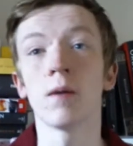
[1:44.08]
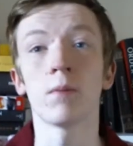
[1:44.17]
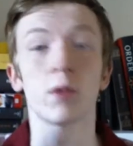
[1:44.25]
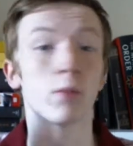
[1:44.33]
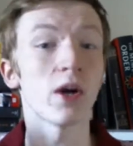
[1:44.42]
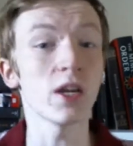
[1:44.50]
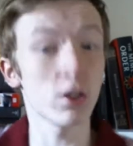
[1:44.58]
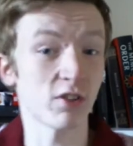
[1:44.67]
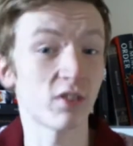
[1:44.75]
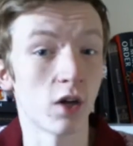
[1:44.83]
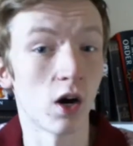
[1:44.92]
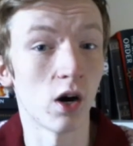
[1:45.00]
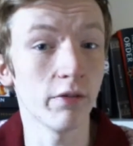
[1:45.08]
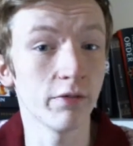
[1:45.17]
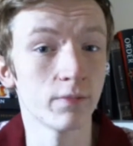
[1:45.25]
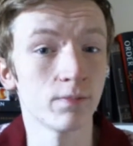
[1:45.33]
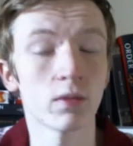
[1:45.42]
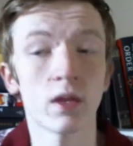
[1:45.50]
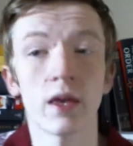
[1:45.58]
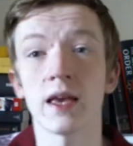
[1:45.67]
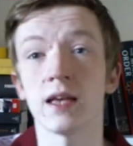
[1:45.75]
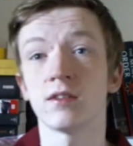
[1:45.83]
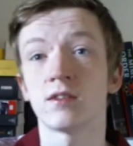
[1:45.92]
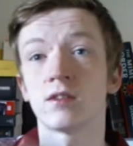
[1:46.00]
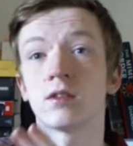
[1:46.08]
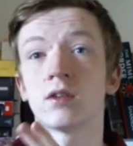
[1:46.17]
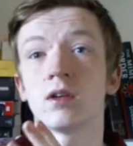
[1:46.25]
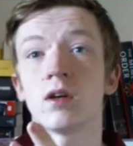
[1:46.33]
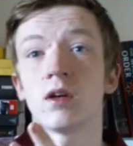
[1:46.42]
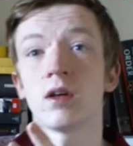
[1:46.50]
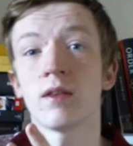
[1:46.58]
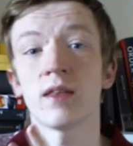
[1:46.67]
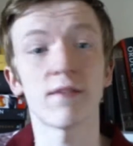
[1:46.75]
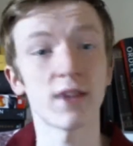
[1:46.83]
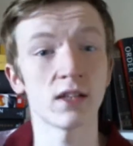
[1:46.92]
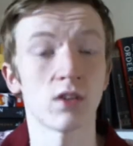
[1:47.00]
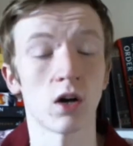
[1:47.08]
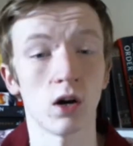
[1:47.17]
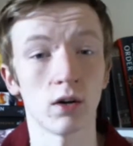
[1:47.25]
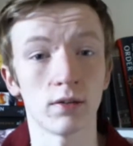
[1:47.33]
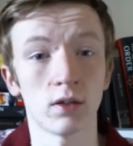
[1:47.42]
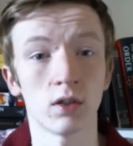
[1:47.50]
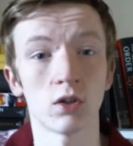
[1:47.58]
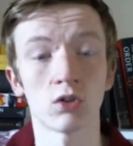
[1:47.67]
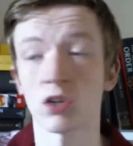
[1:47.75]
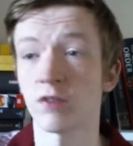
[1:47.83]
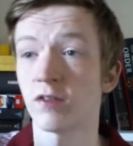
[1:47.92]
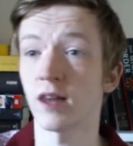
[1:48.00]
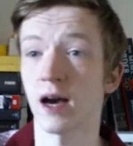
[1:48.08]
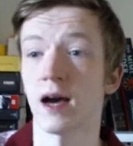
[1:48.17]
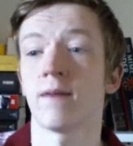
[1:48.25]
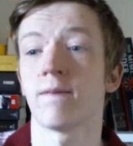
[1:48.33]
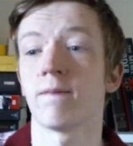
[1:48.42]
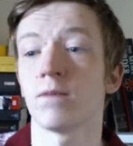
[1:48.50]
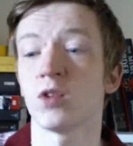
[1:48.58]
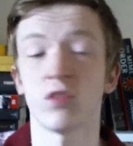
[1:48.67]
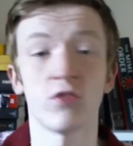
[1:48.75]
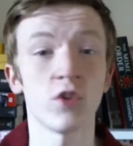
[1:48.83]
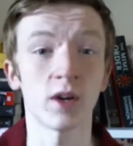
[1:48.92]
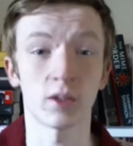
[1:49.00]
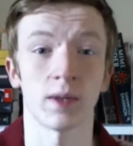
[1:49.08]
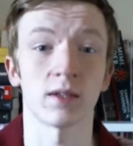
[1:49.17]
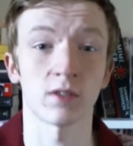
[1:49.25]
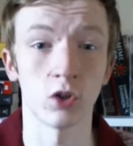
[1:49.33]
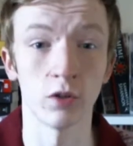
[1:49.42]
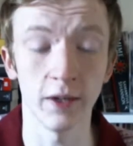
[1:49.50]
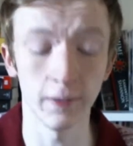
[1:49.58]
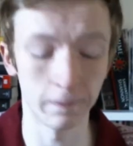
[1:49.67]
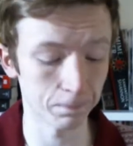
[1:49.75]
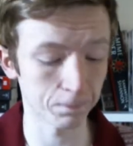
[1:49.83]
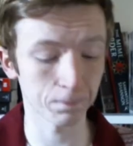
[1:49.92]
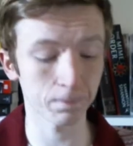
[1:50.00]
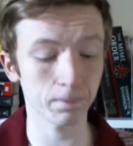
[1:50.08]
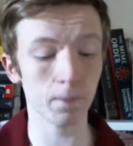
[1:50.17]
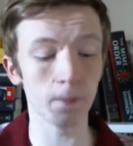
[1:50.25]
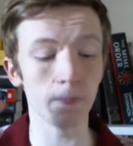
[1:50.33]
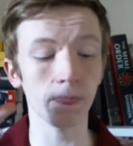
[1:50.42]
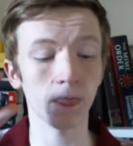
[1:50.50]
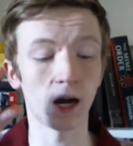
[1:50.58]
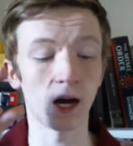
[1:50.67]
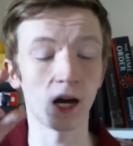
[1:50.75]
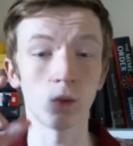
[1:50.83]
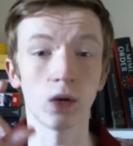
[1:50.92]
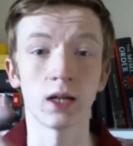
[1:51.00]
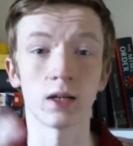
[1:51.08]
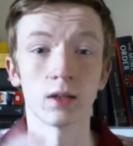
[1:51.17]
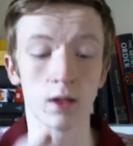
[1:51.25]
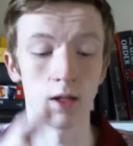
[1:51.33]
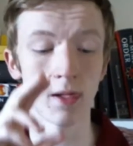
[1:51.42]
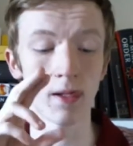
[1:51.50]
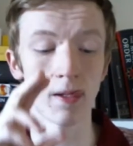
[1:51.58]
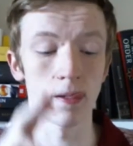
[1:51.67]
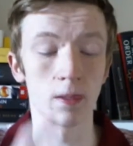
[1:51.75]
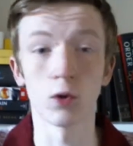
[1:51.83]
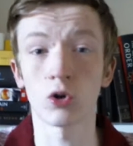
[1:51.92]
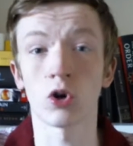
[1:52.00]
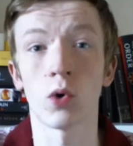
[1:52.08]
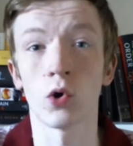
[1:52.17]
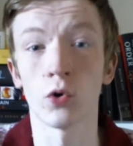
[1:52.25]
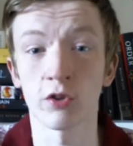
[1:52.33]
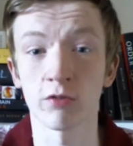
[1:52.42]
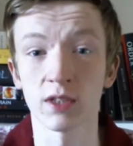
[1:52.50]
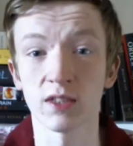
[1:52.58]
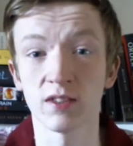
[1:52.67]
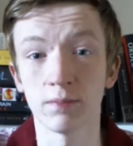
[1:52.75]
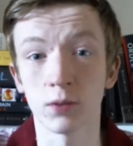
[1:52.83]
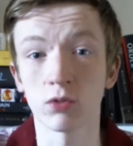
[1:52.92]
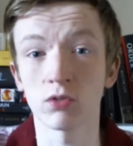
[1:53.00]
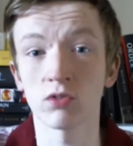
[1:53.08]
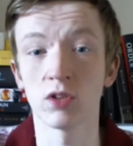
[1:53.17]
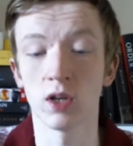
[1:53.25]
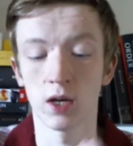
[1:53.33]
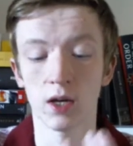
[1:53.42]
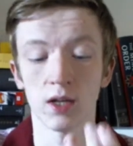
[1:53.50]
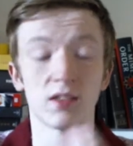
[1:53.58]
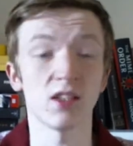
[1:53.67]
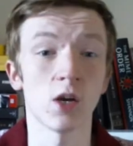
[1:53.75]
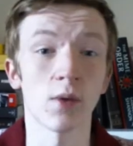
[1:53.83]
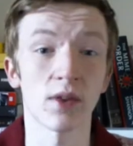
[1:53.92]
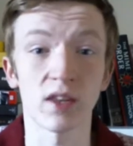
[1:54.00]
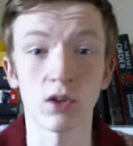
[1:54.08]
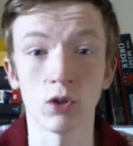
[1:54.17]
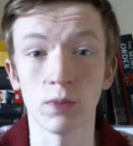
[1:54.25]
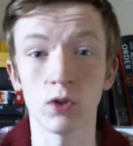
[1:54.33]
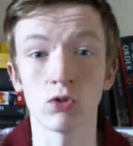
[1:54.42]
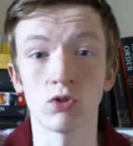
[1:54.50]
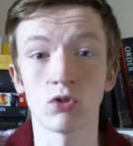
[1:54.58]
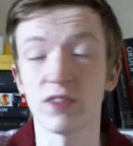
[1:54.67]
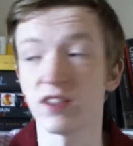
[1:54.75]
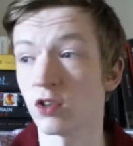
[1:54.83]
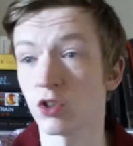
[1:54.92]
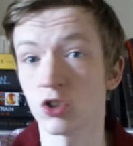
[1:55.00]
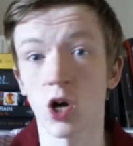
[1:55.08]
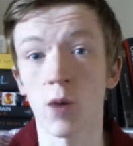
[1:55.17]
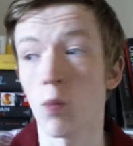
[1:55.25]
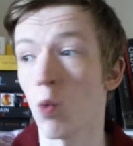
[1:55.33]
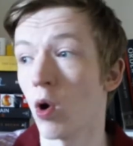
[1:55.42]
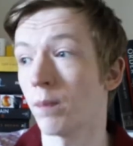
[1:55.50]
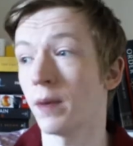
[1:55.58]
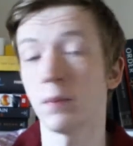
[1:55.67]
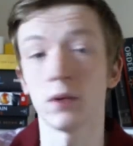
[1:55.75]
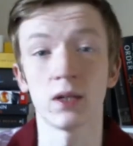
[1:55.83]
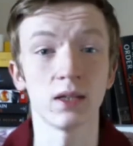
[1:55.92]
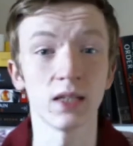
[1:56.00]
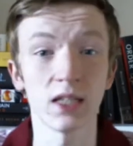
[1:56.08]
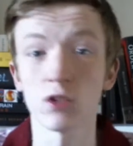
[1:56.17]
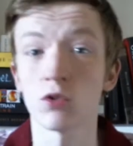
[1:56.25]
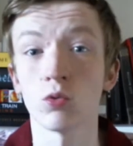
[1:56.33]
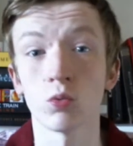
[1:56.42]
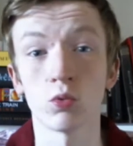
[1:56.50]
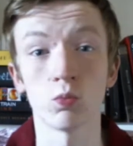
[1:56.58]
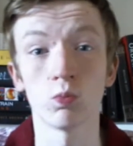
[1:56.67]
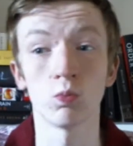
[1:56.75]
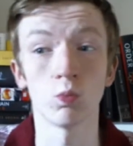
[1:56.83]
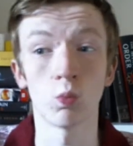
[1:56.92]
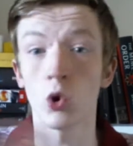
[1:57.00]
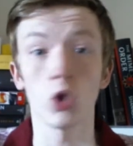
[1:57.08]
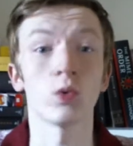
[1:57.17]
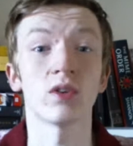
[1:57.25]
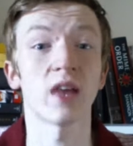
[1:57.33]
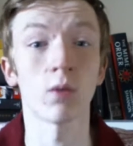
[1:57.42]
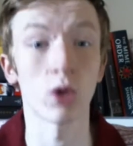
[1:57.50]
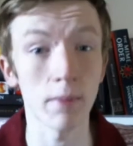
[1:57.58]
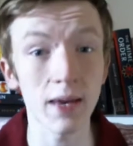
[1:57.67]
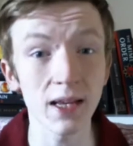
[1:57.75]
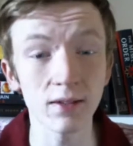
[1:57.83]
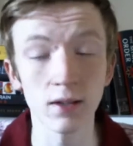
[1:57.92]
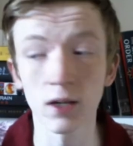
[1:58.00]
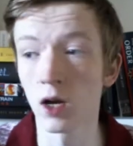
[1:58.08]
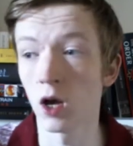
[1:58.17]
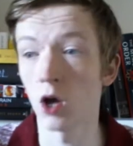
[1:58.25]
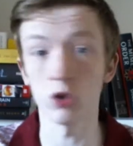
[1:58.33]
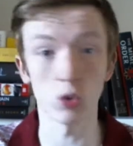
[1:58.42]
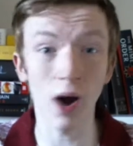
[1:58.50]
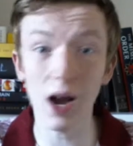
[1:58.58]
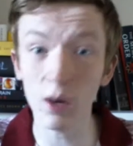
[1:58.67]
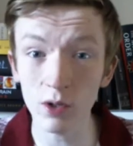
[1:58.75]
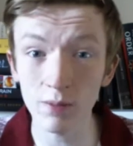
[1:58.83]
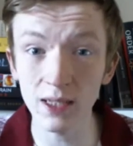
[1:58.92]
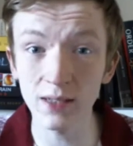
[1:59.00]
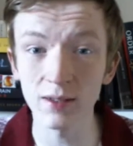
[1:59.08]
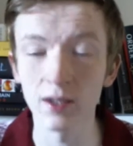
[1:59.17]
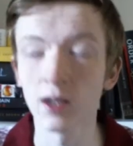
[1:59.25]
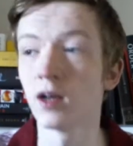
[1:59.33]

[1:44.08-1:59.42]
But the more interesting half is the events half. So for that, there's a few aspects I cover. I will look at what author releasing books, see who I think will be good to visit the shop, what people in Leeds, who would they want to meet, who do I want to meet,